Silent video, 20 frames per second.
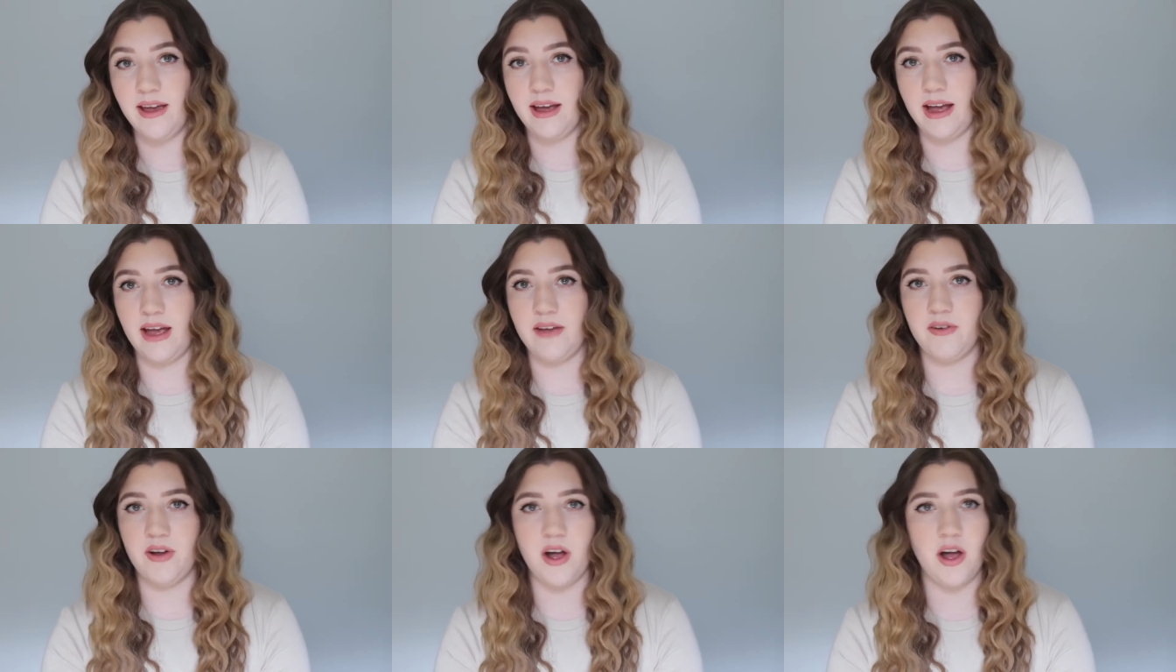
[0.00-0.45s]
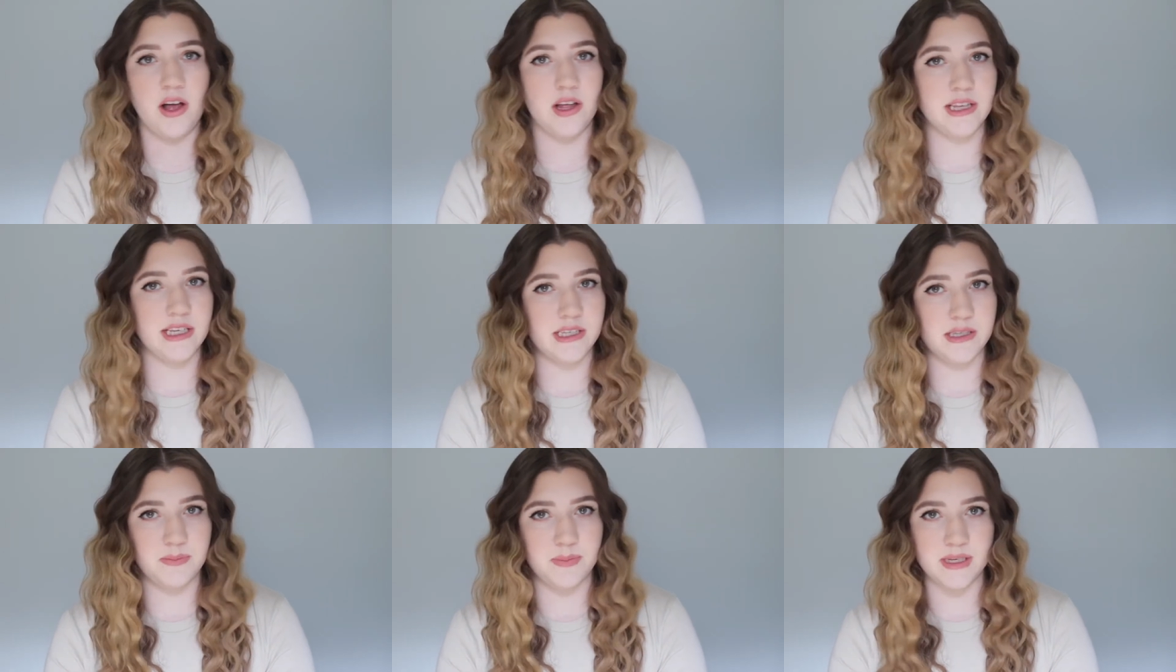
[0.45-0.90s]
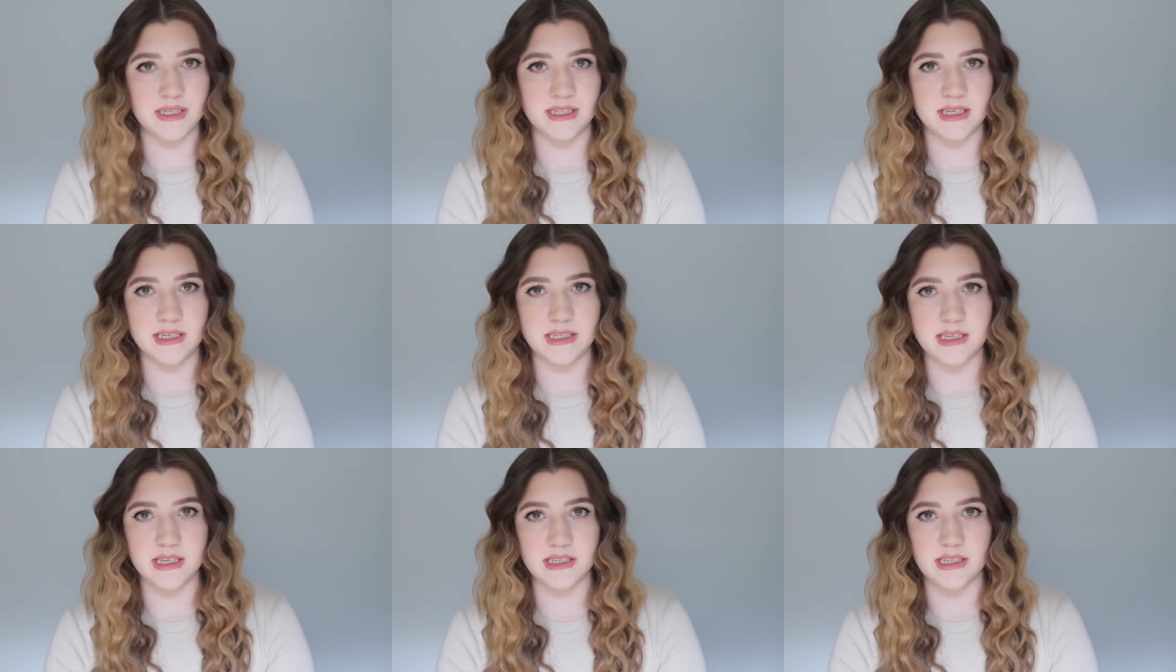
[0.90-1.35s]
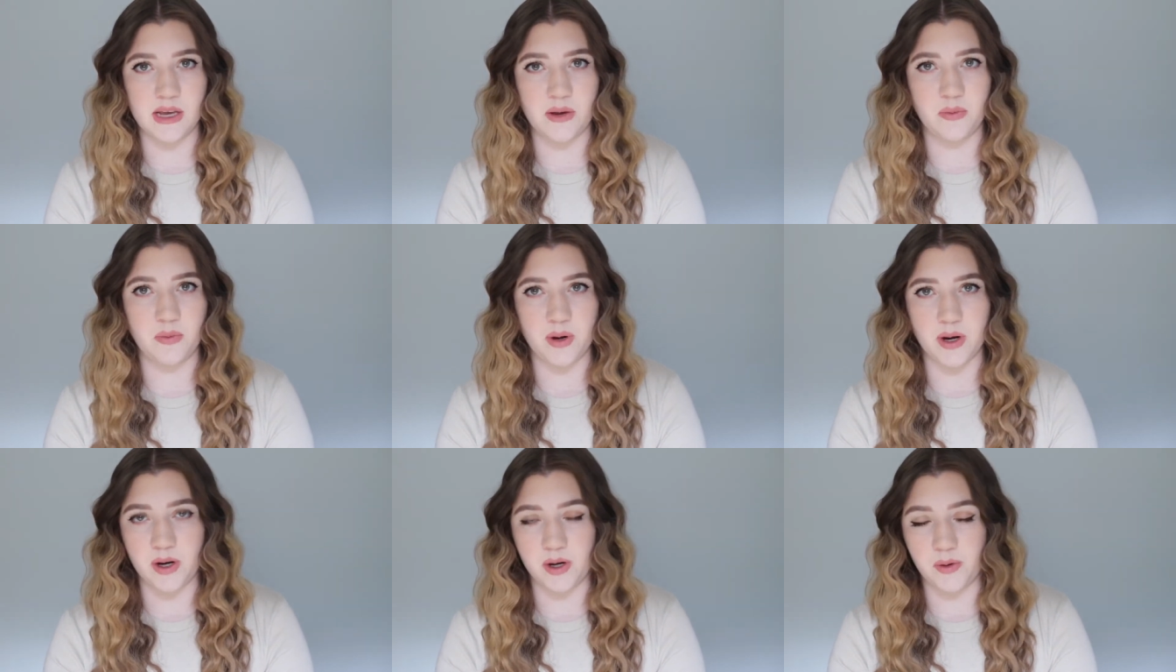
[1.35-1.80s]
I have all these businesses I
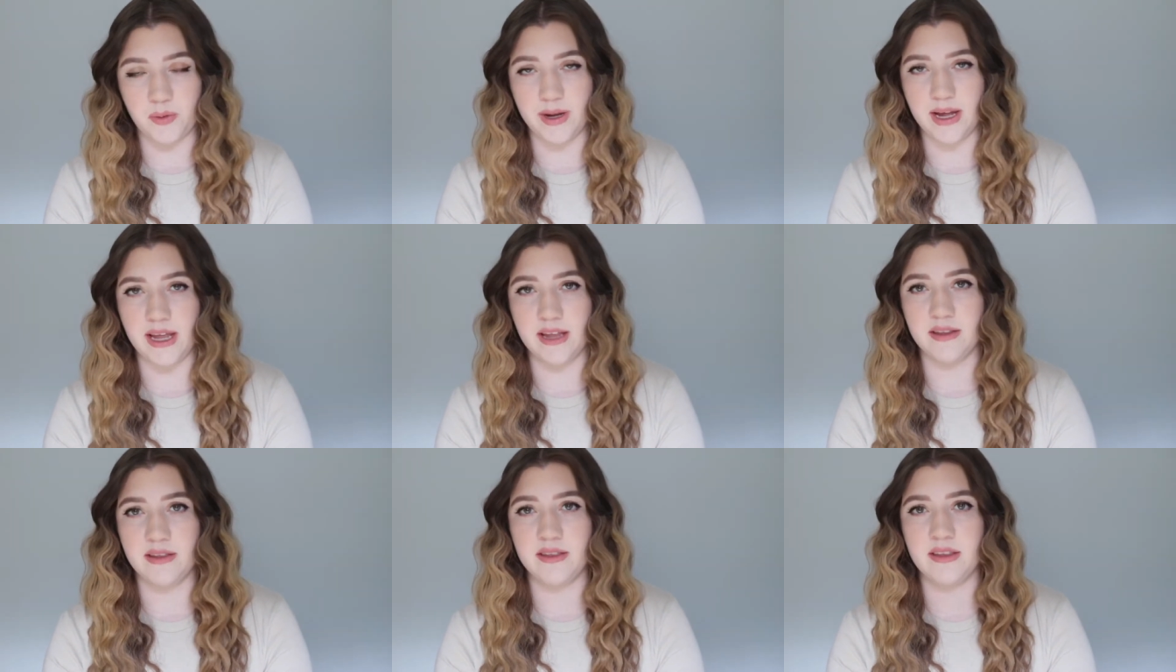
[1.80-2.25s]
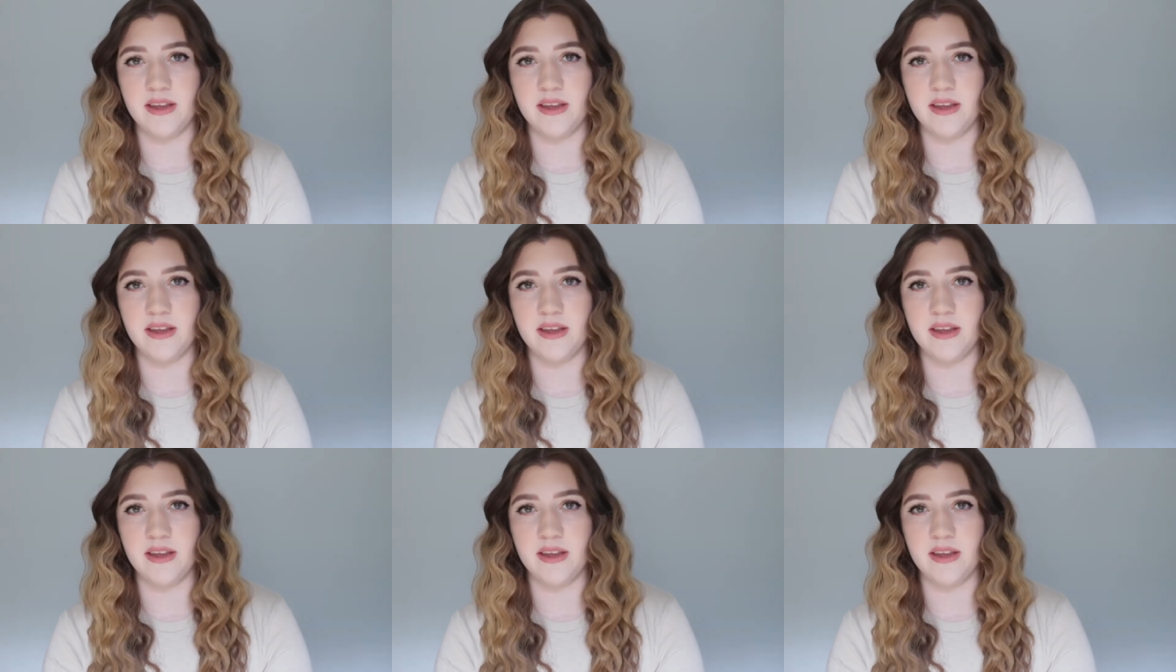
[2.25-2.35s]
work with.